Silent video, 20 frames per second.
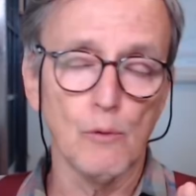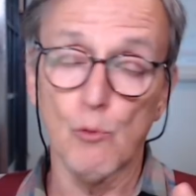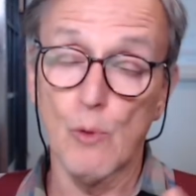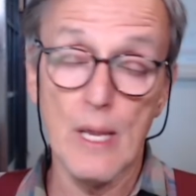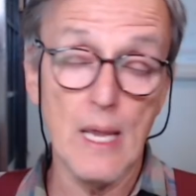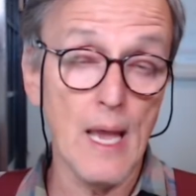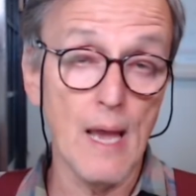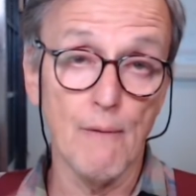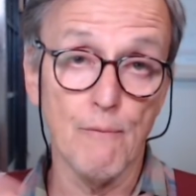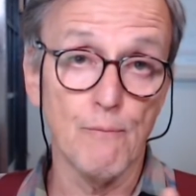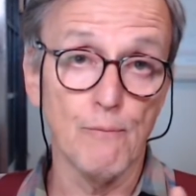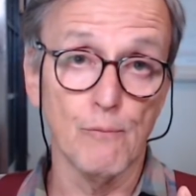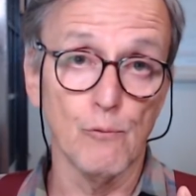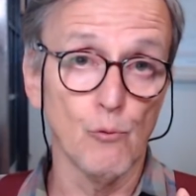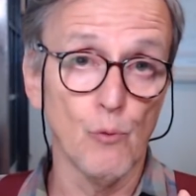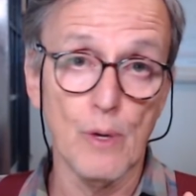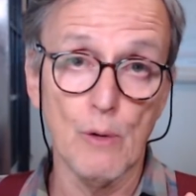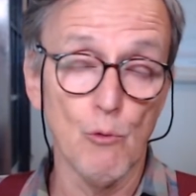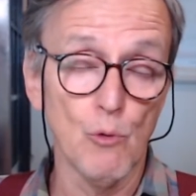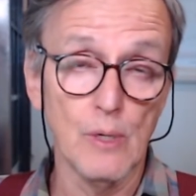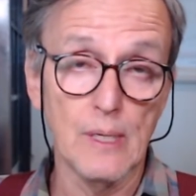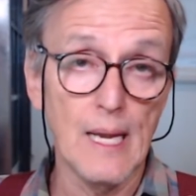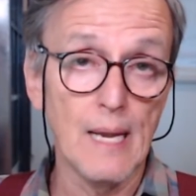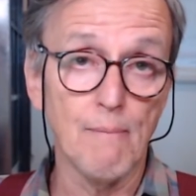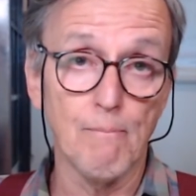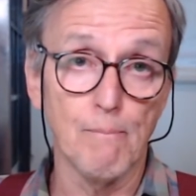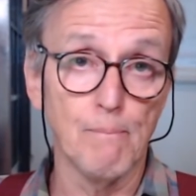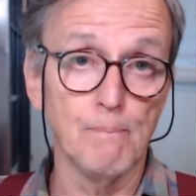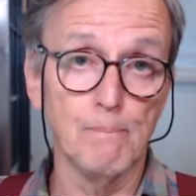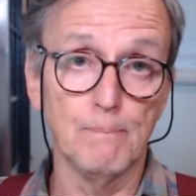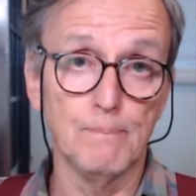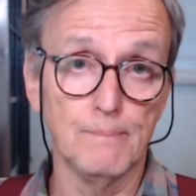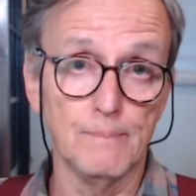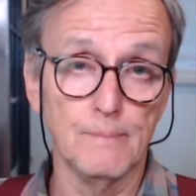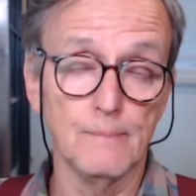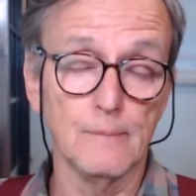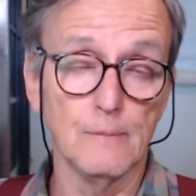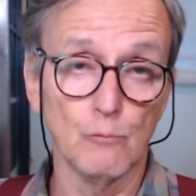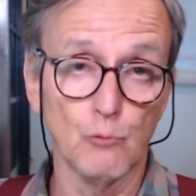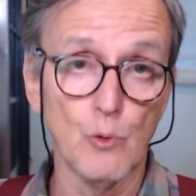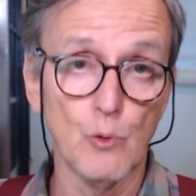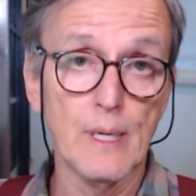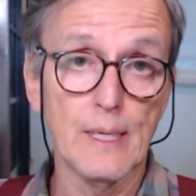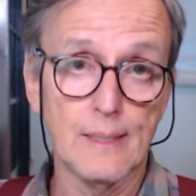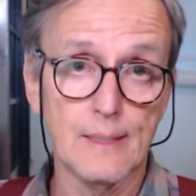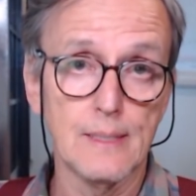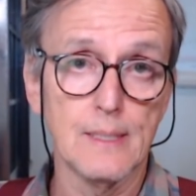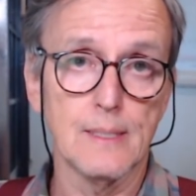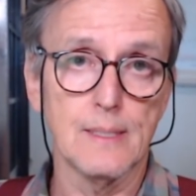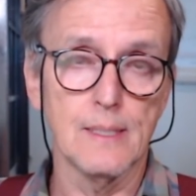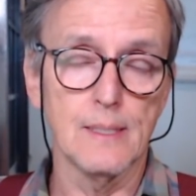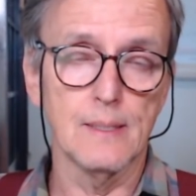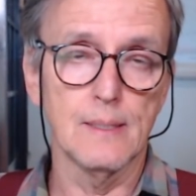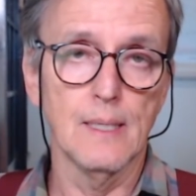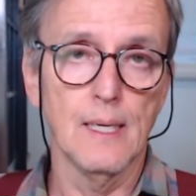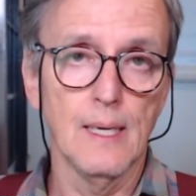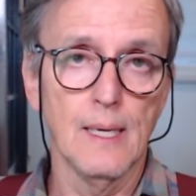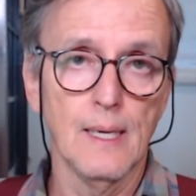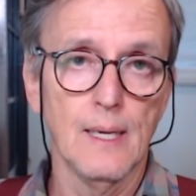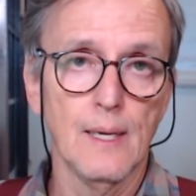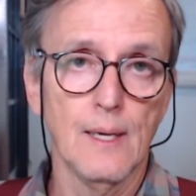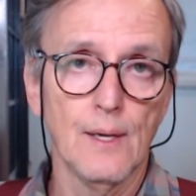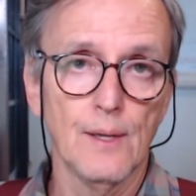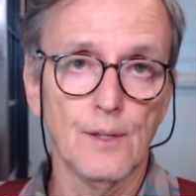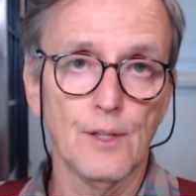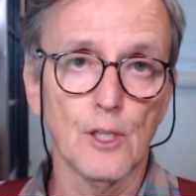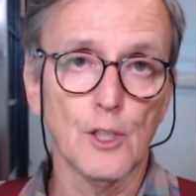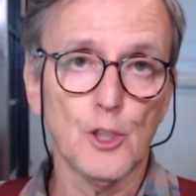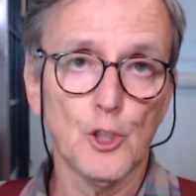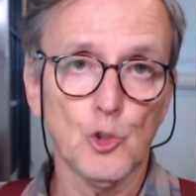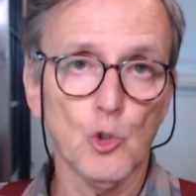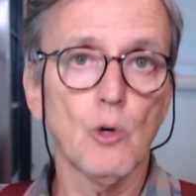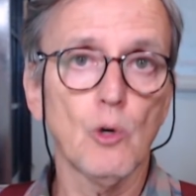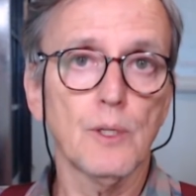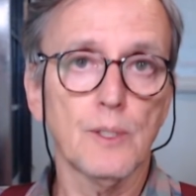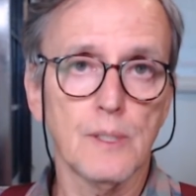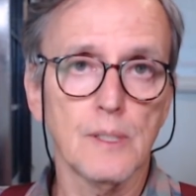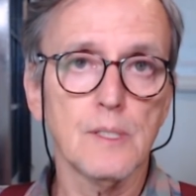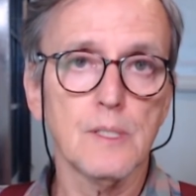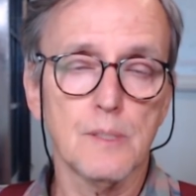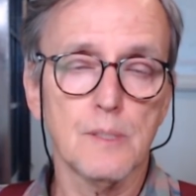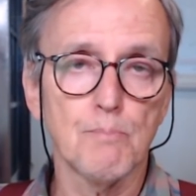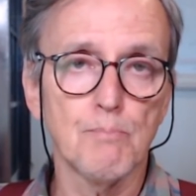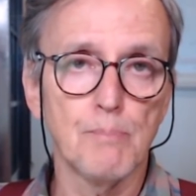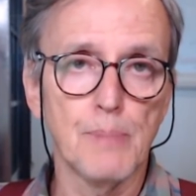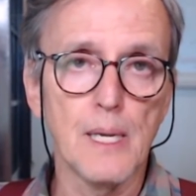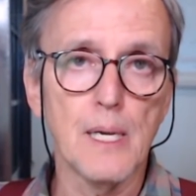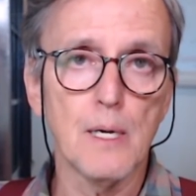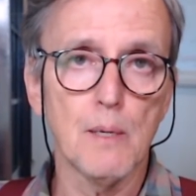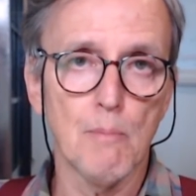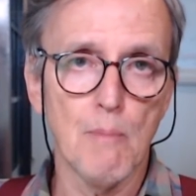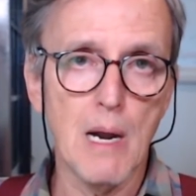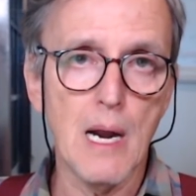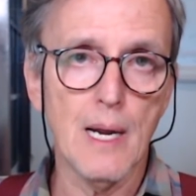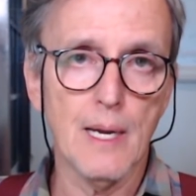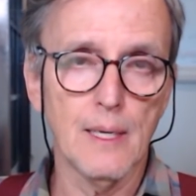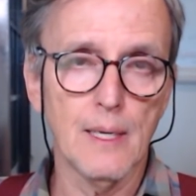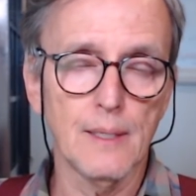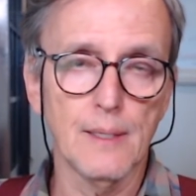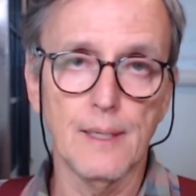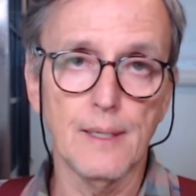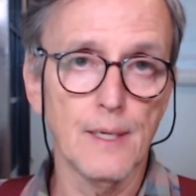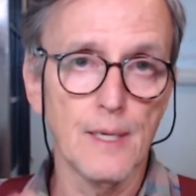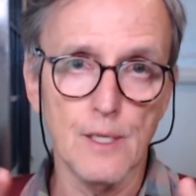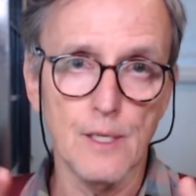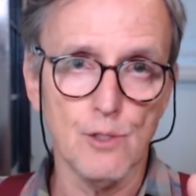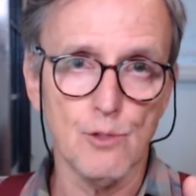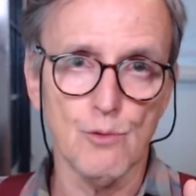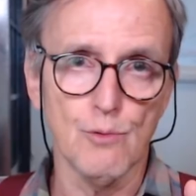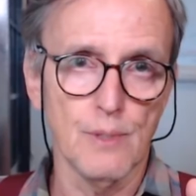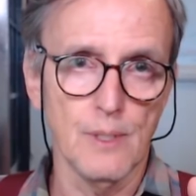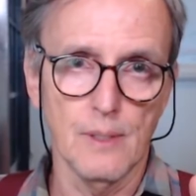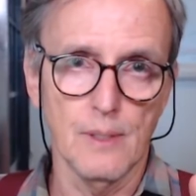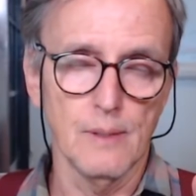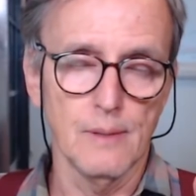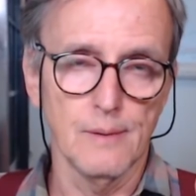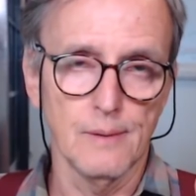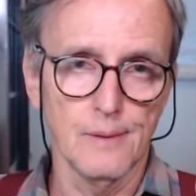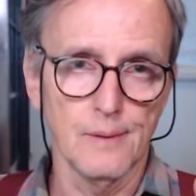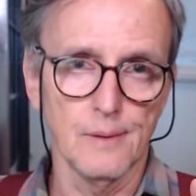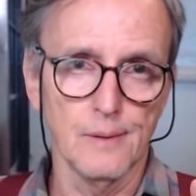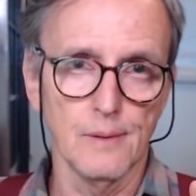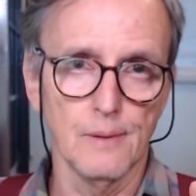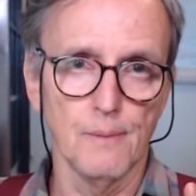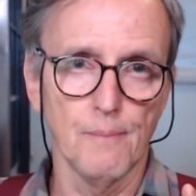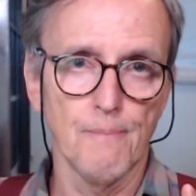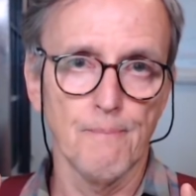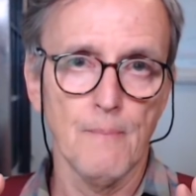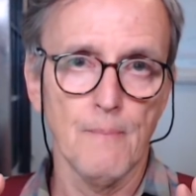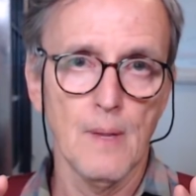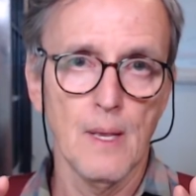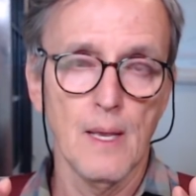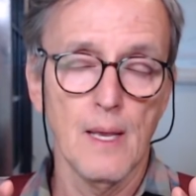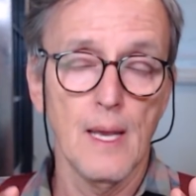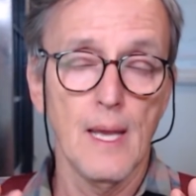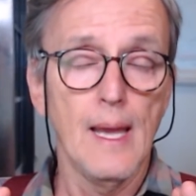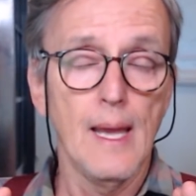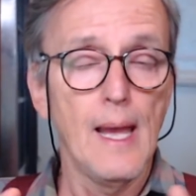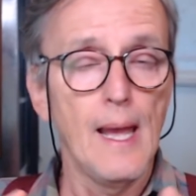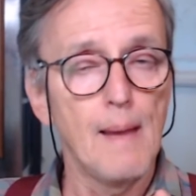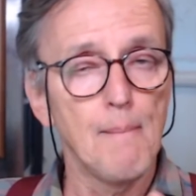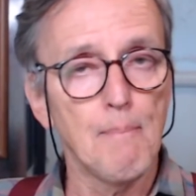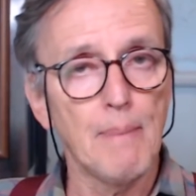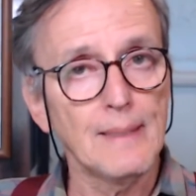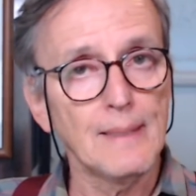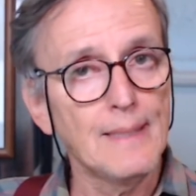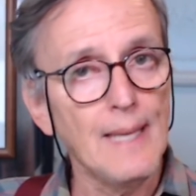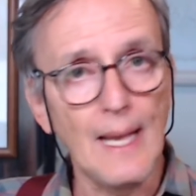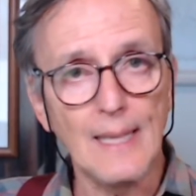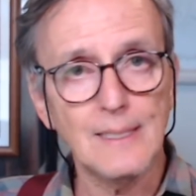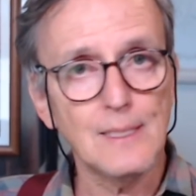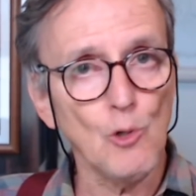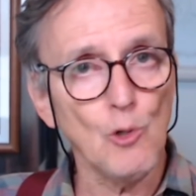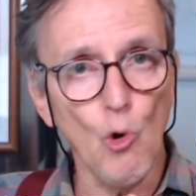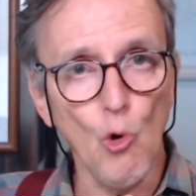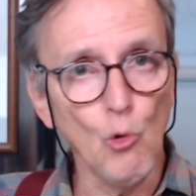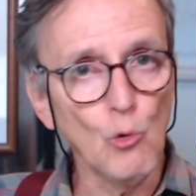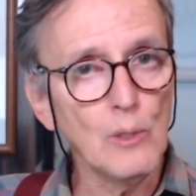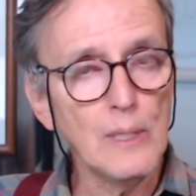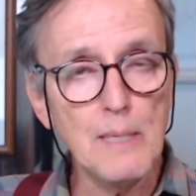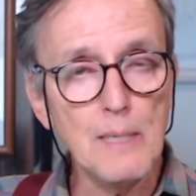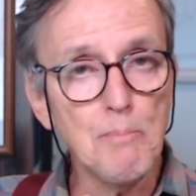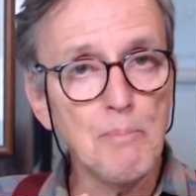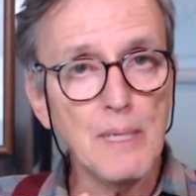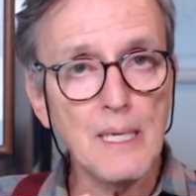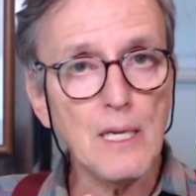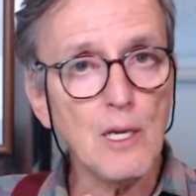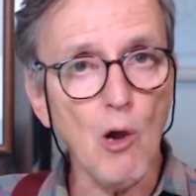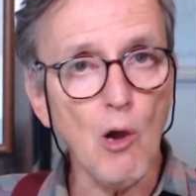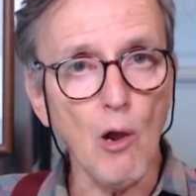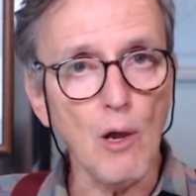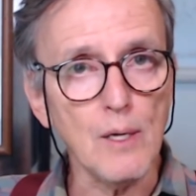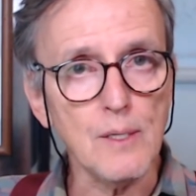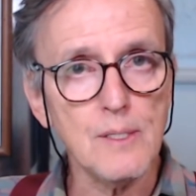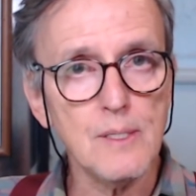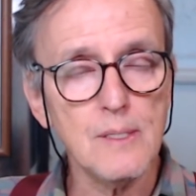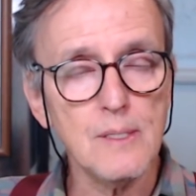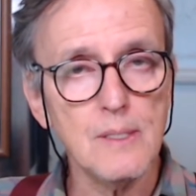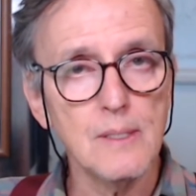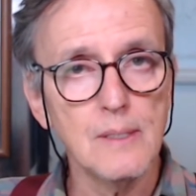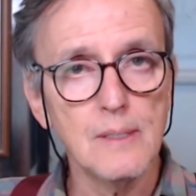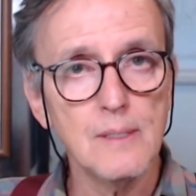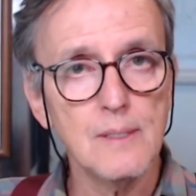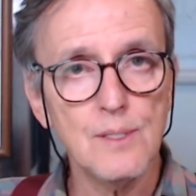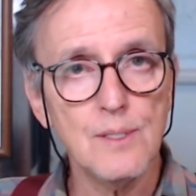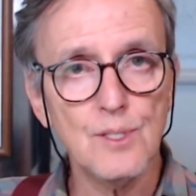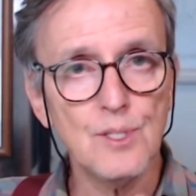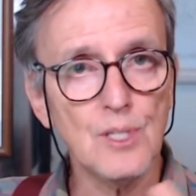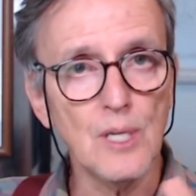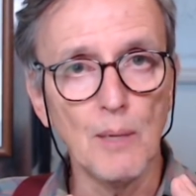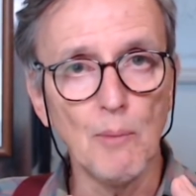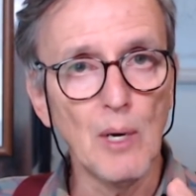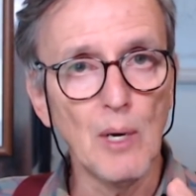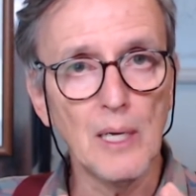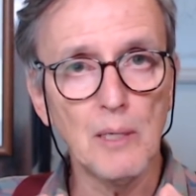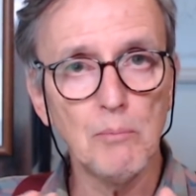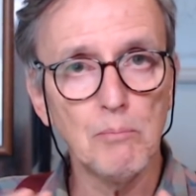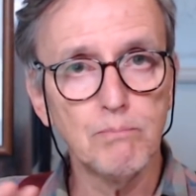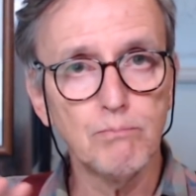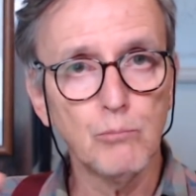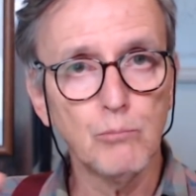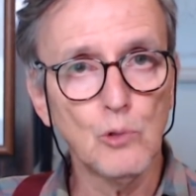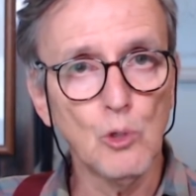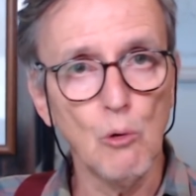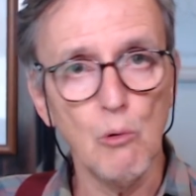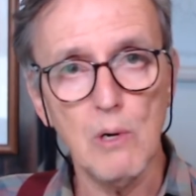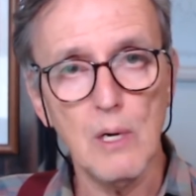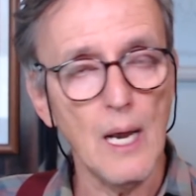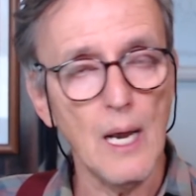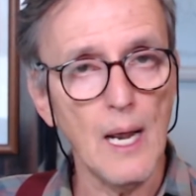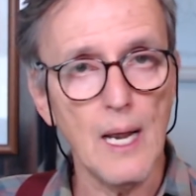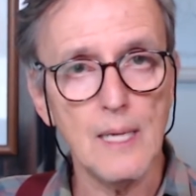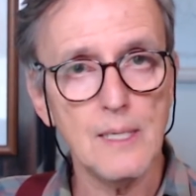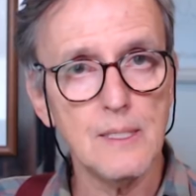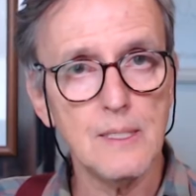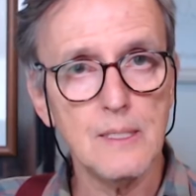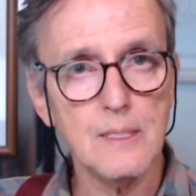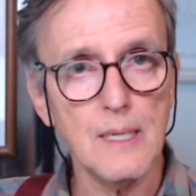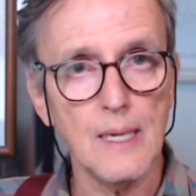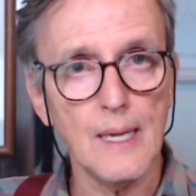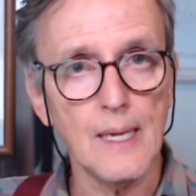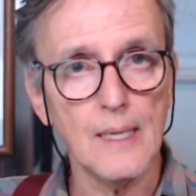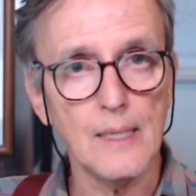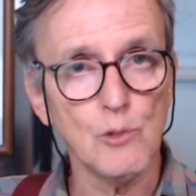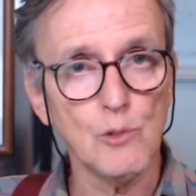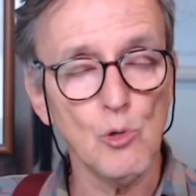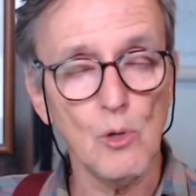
we would have witnessed the shortest bear market in history. But that's only because someone took as